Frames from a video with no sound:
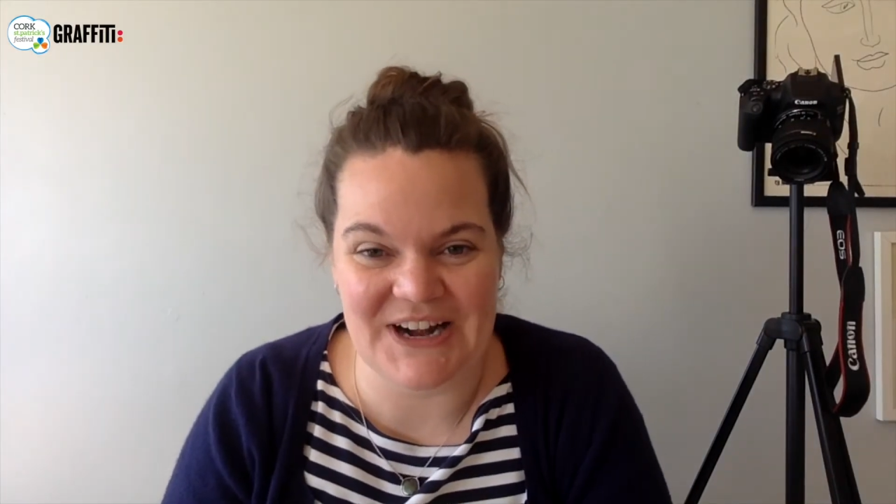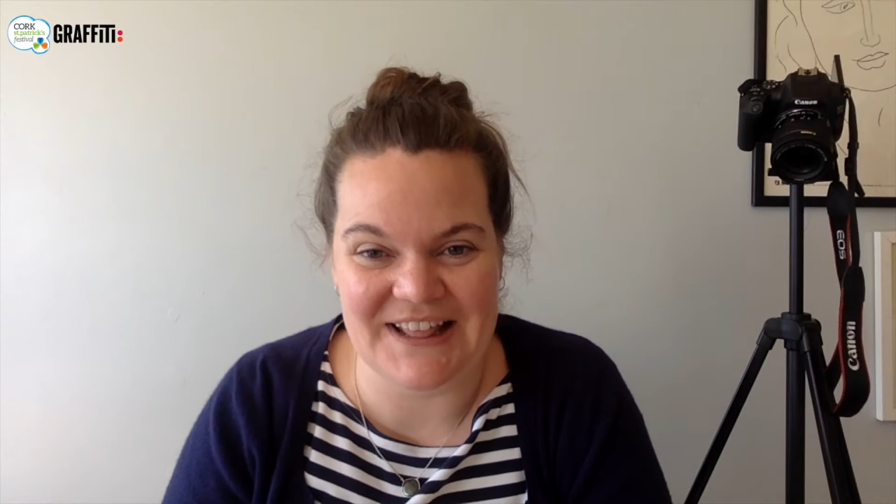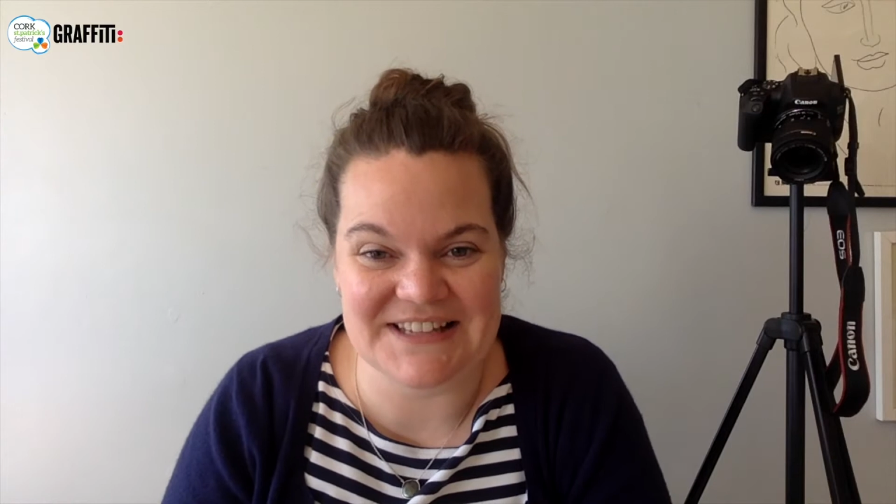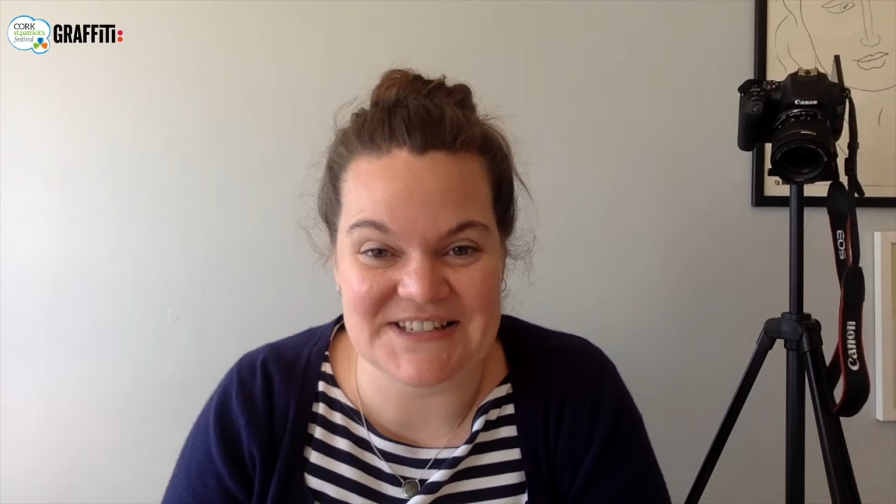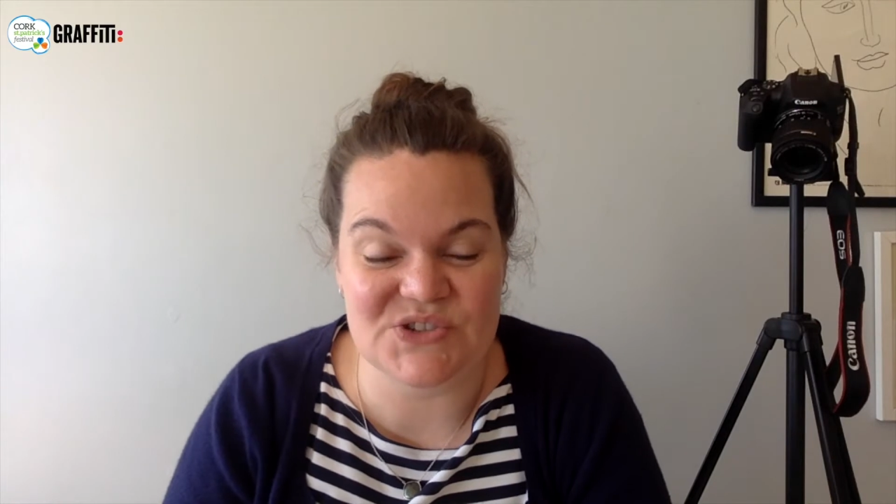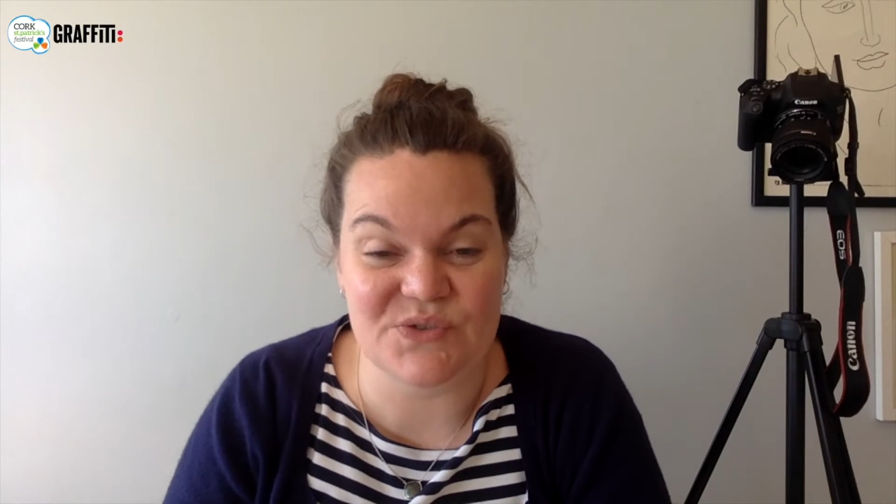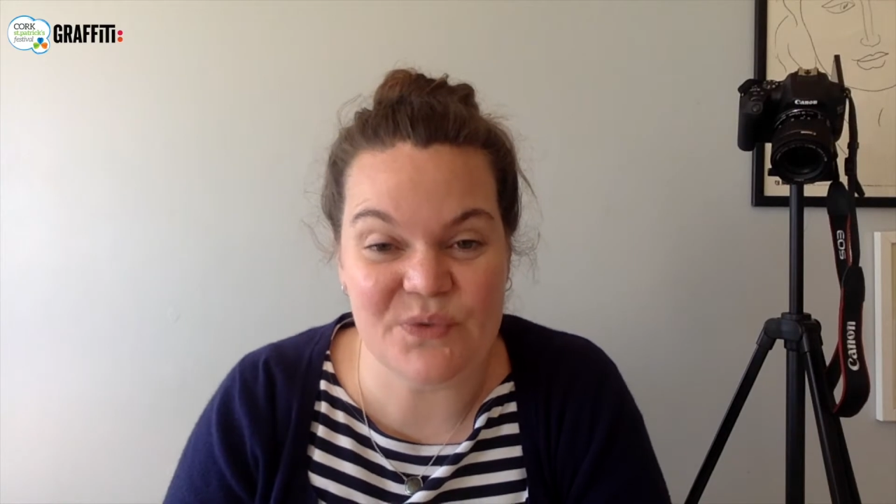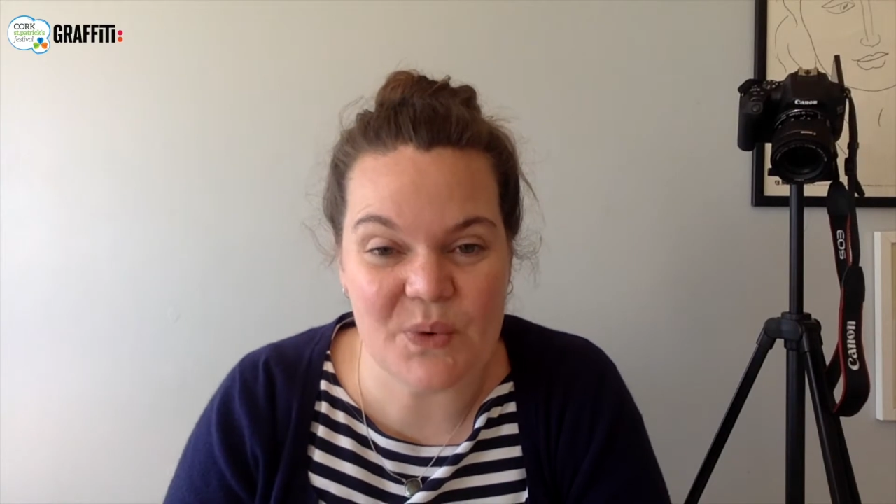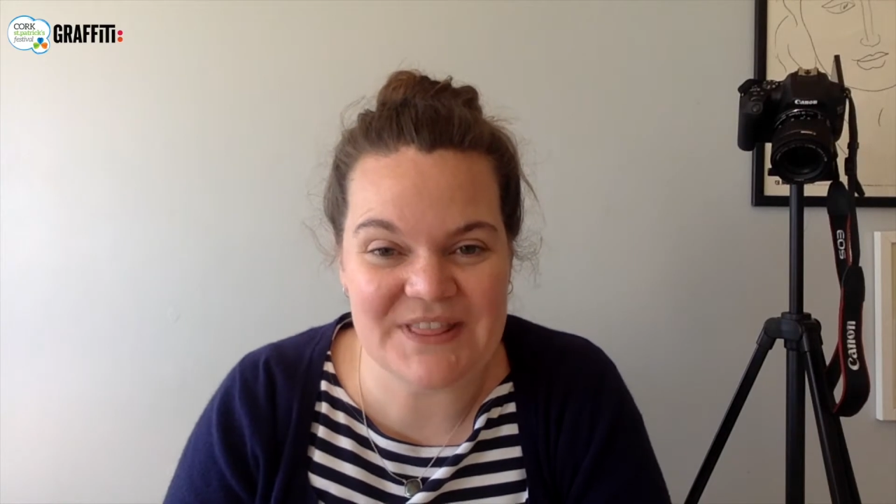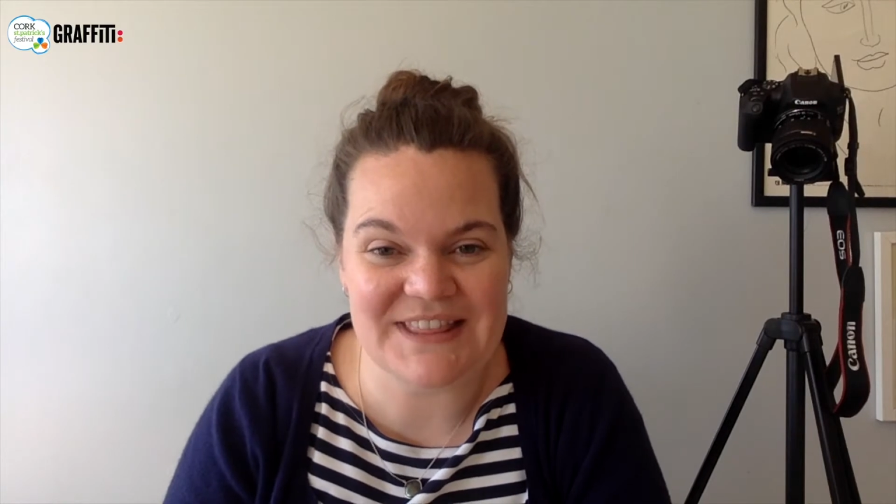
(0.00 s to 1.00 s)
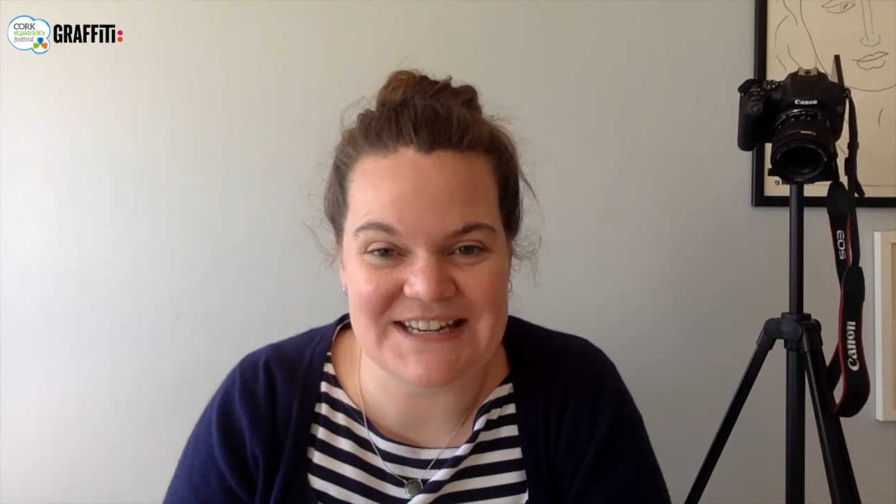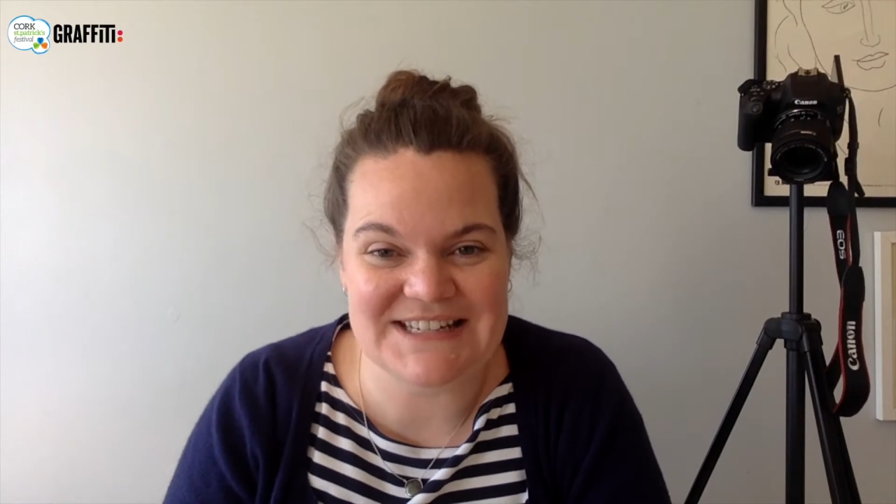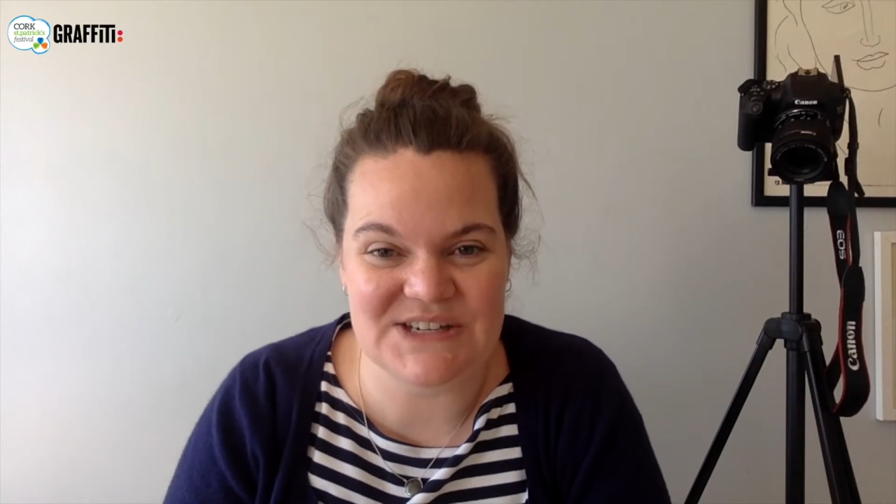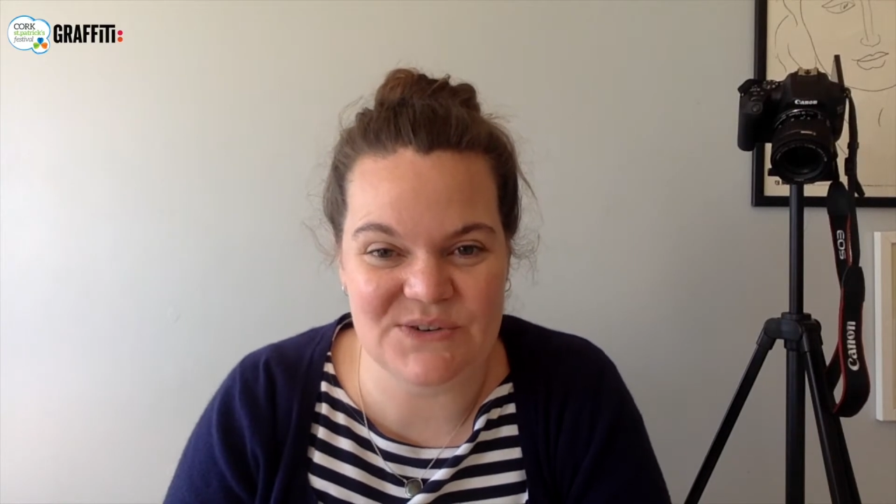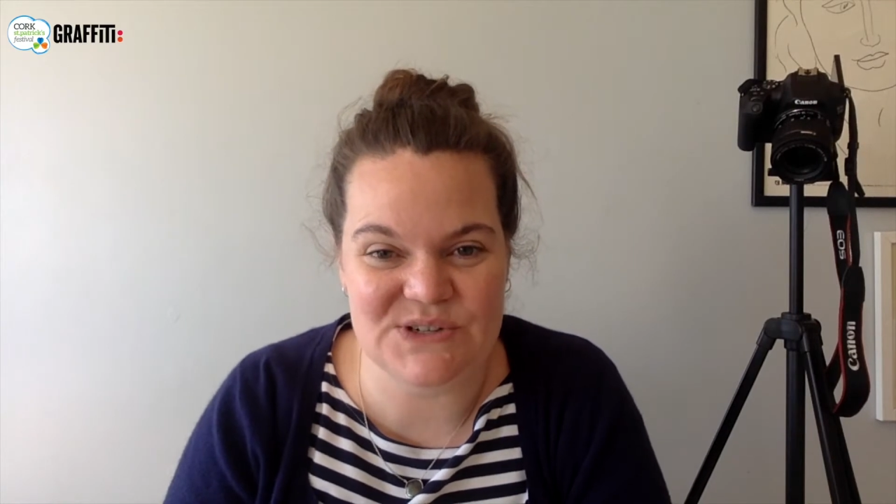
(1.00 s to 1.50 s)
and this is the fourth in a
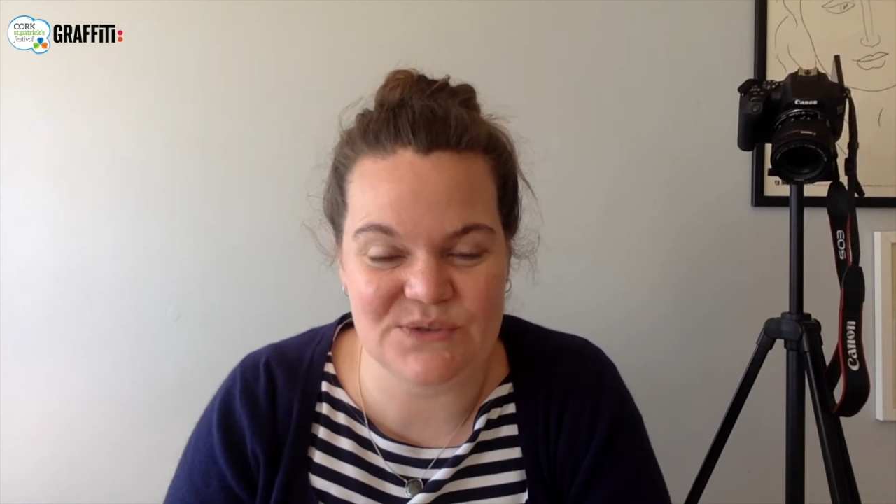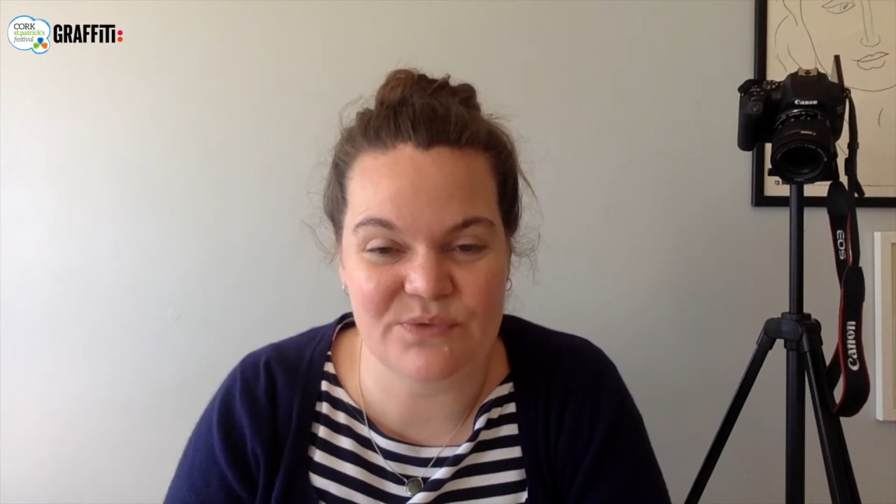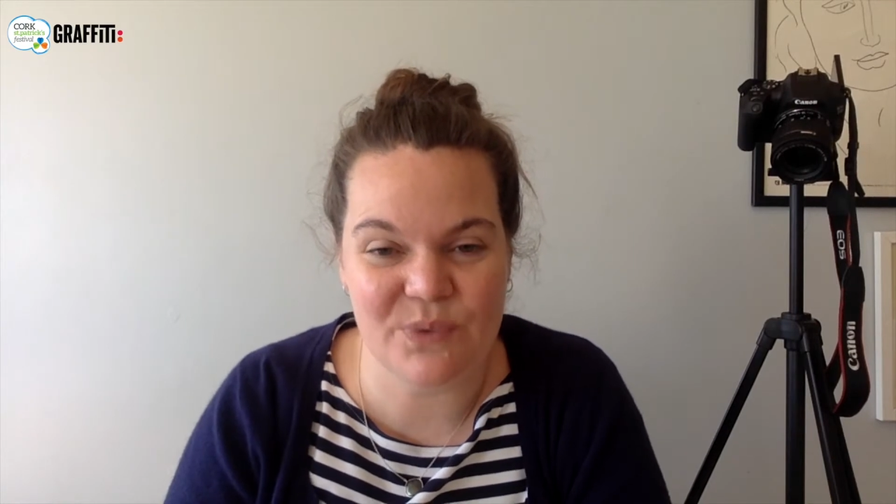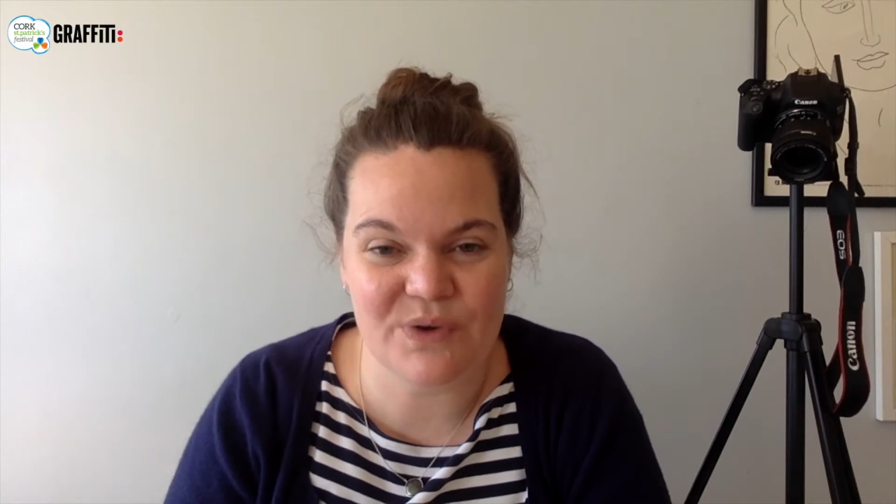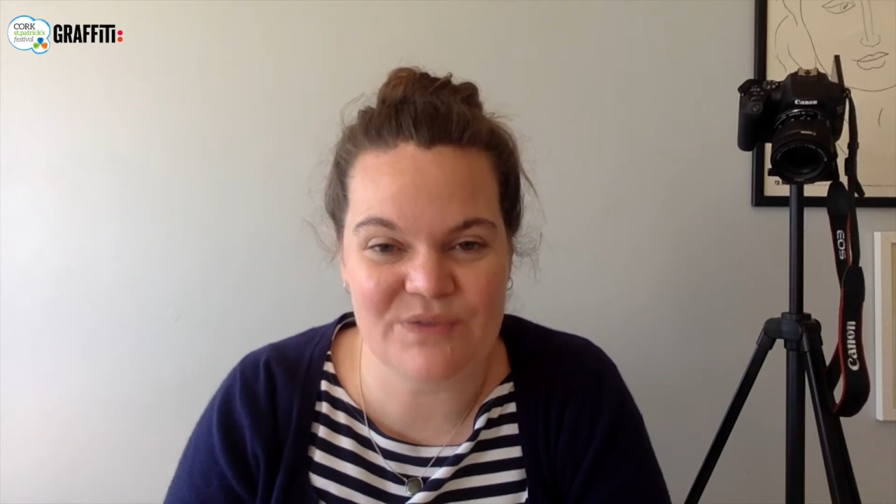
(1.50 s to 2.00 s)
series of four